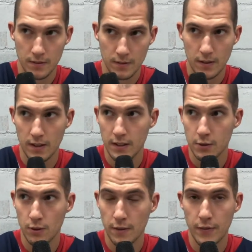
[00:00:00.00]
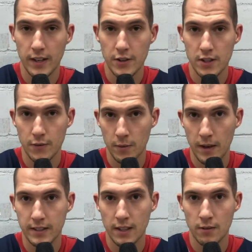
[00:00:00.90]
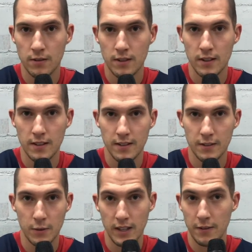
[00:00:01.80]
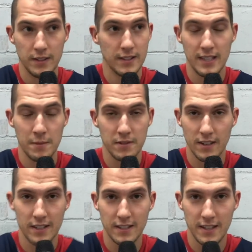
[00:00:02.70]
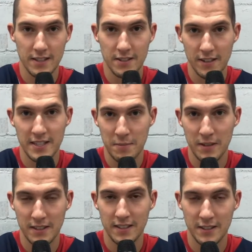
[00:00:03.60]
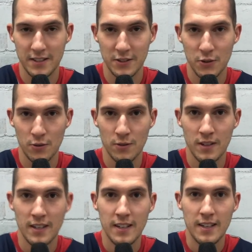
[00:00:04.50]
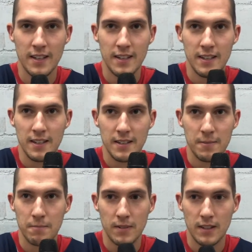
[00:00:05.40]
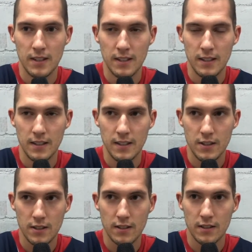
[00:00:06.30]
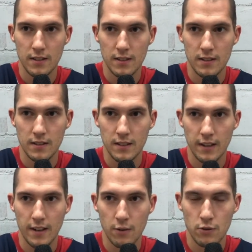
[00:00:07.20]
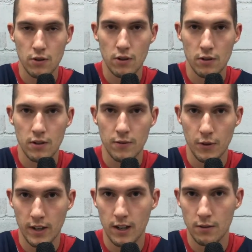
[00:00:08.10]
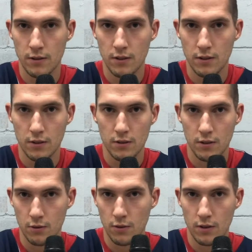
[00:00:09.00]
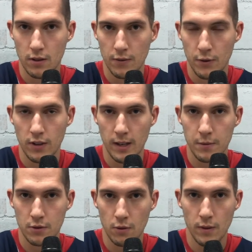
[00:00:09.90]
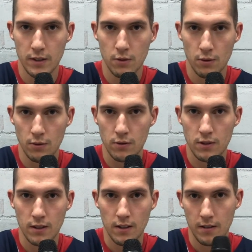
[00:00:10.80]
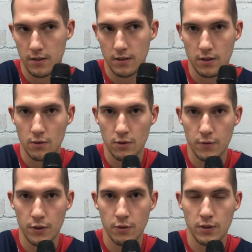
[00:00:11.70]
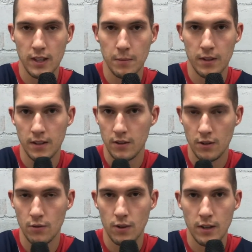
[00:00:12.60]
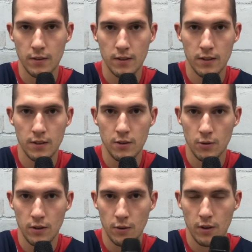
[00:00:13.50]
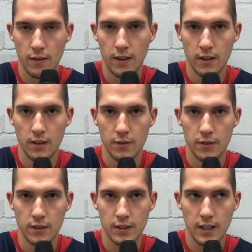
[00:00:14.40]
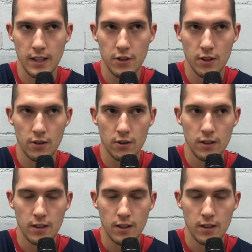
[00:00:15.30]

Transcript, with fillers: uh, Feric is from my town we live in the same street. This is crazy, but it's, it's true. Uh, it's uh, they have good score for now. The two, uh, four games, two wins, two lose. It's, it's, good for new team in the new in the new new level of in Italy, gold.